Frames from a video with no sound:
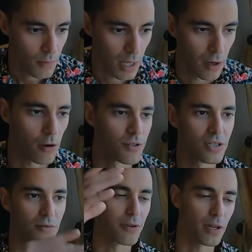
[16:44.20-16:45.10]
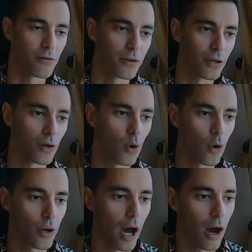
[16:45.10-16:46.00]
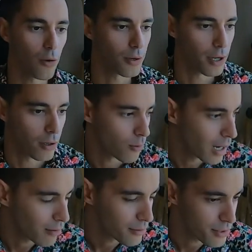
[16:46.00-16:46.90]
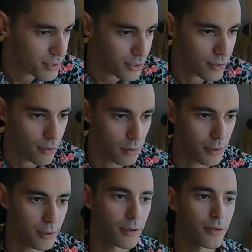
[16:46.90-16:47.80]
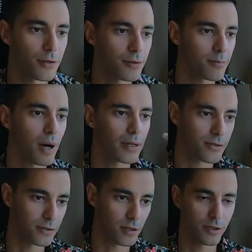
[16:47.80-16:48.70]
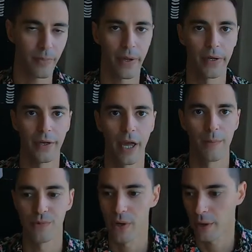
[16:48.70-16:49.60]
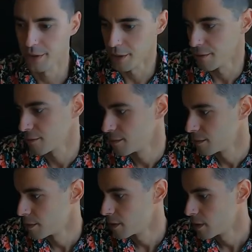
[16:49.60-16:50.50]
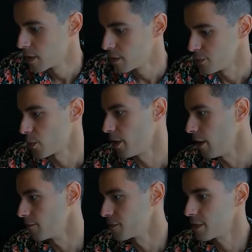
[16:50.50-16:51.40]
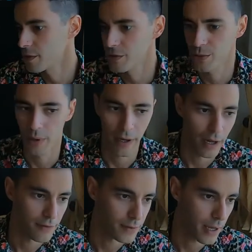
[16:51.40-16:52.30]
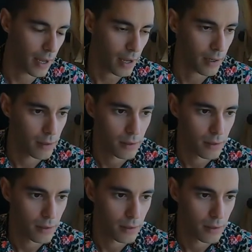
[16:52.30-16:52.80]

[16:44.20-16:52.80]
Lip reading: And obviously with everything going out around us, your mind starts playing games on you. Do I have this? Do I have that?